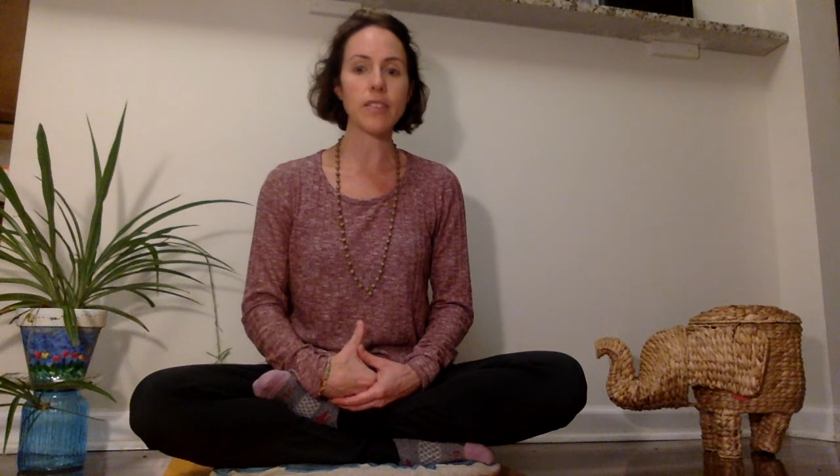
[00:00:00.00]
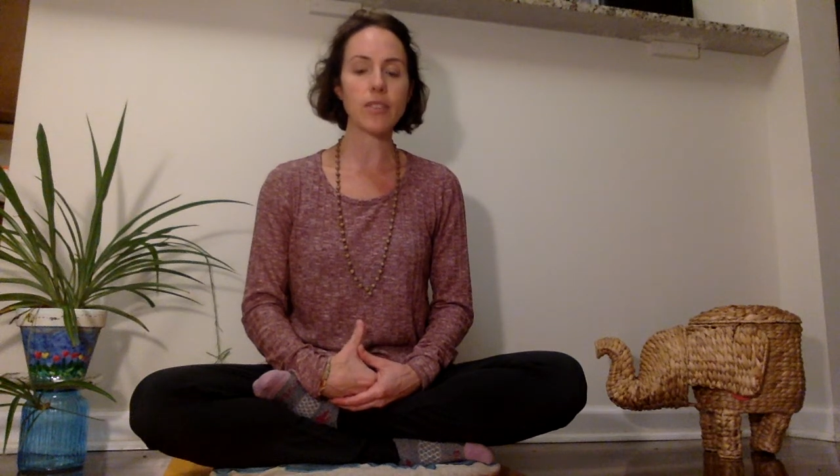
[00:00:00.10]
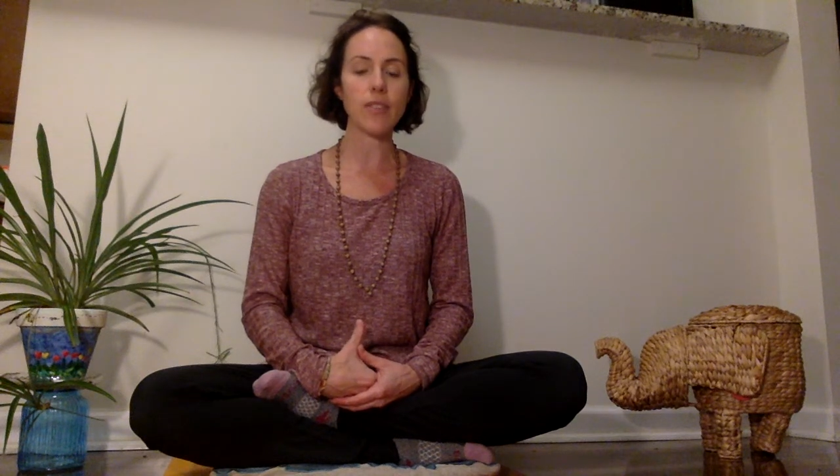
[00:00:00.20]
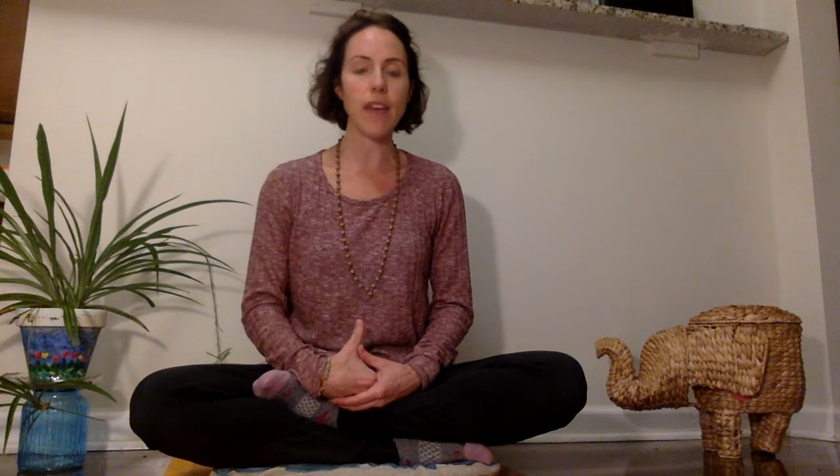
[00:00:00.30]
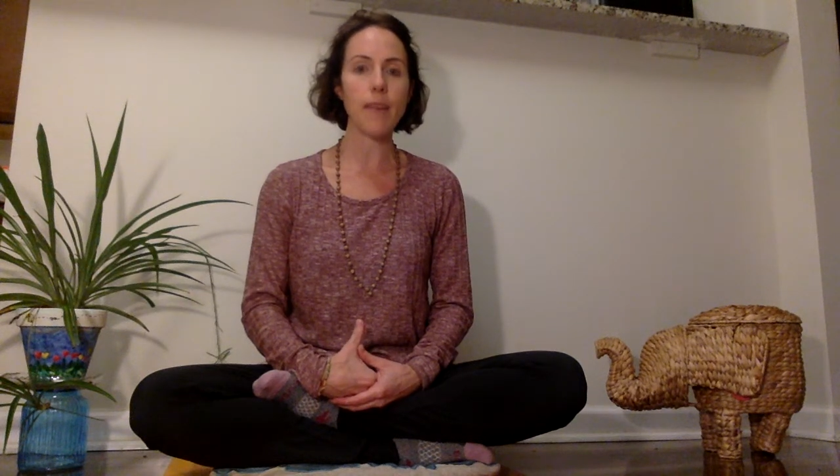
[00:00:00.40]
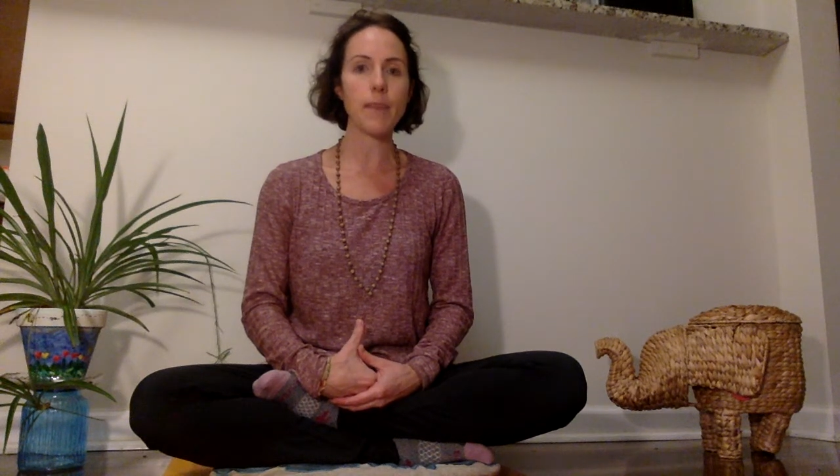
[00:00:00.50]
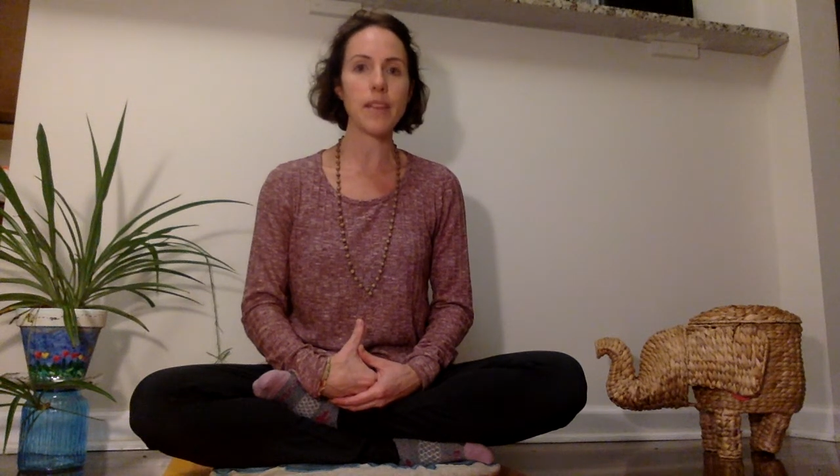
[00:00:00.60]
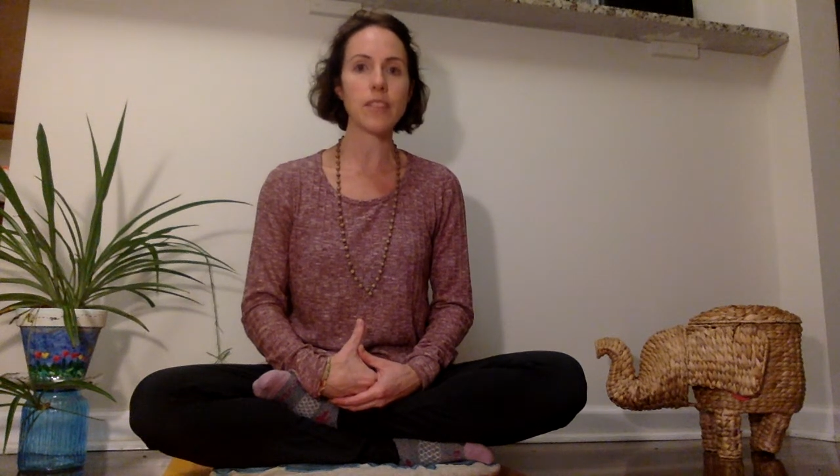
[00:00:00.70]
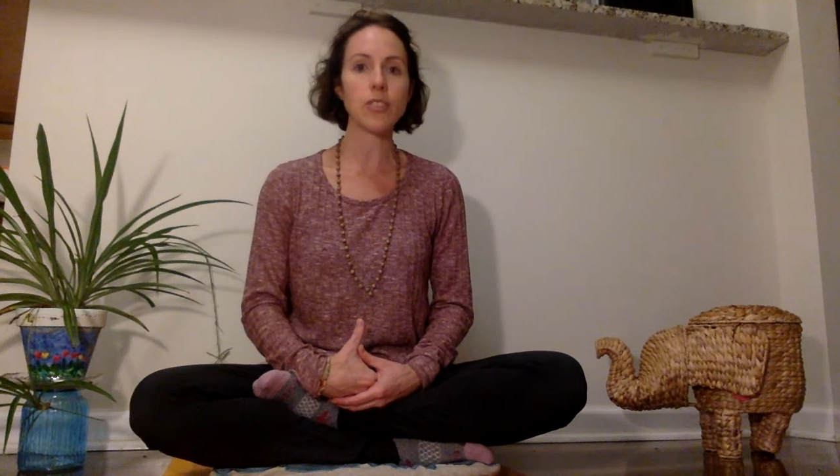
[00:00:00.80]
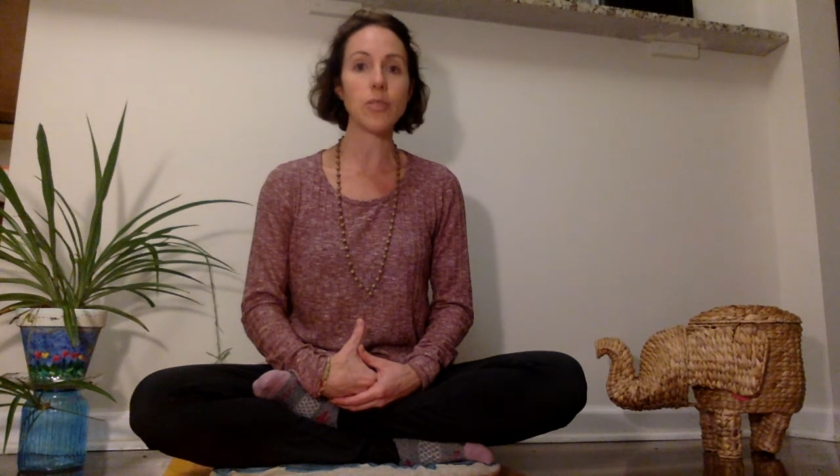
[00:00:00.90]
So, that
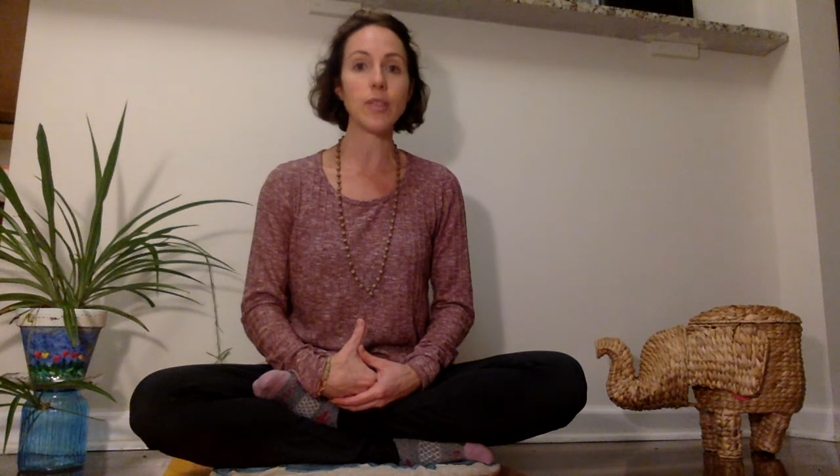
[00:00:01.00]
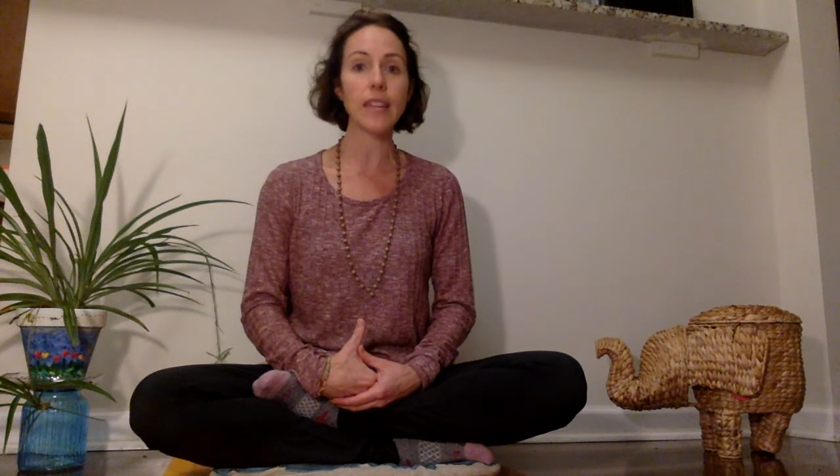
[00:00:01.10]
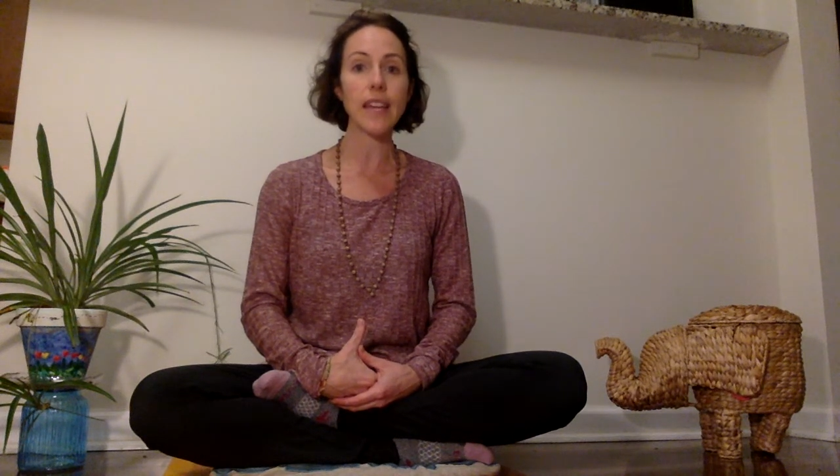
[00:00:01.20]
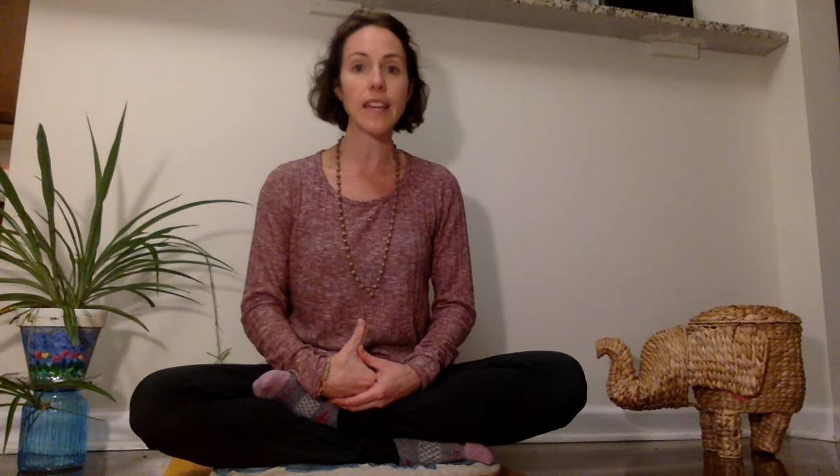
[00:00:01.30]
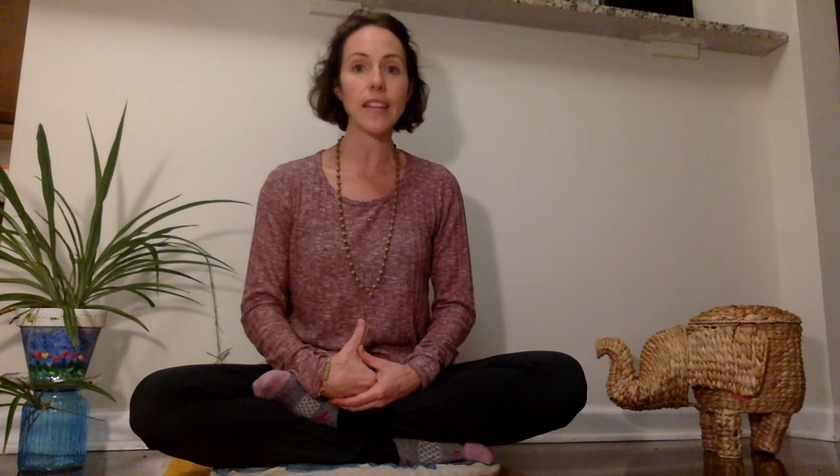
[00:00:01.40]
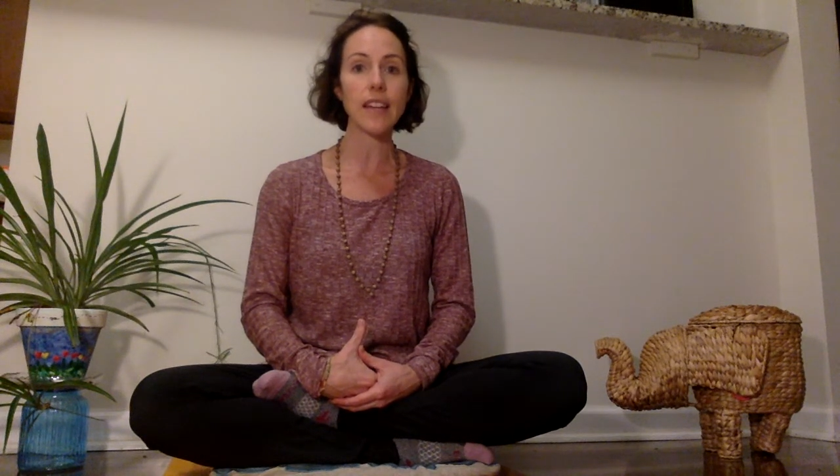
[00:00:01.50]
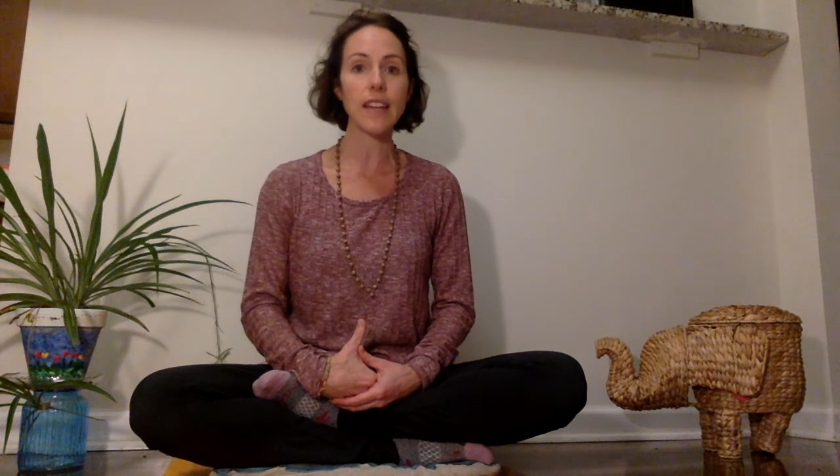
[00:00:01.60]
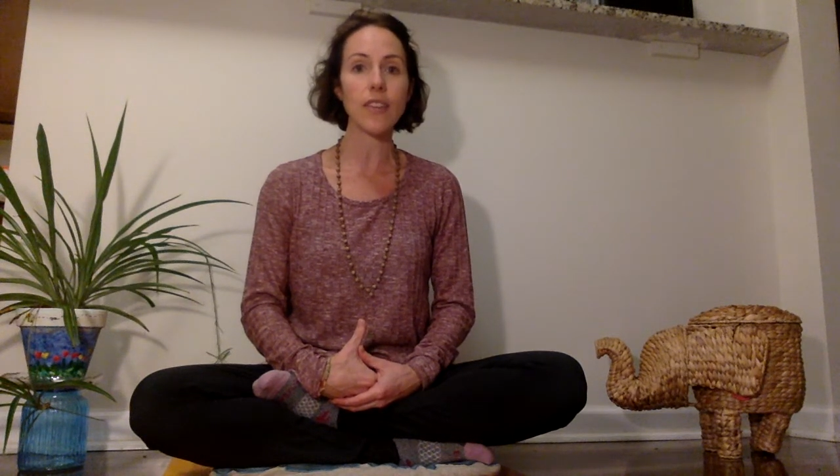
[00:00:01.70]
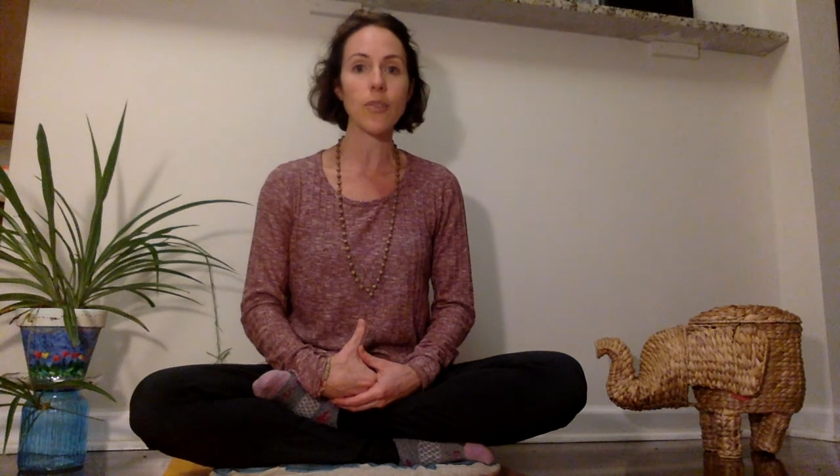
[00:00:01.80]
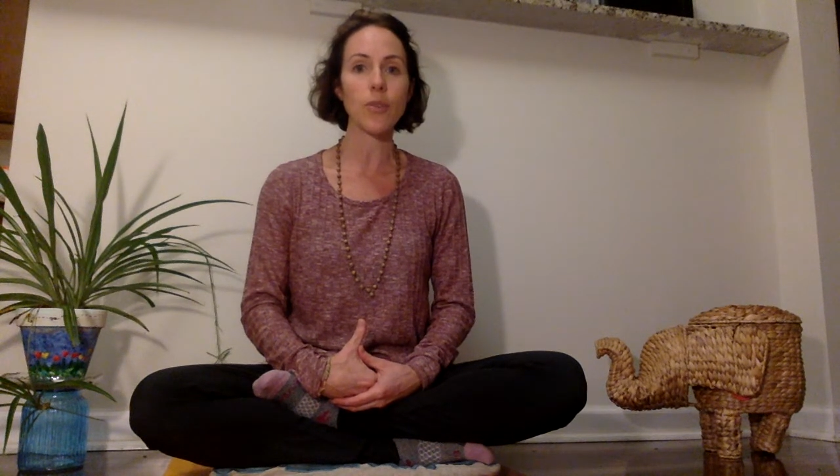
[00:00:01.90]
means to lengthen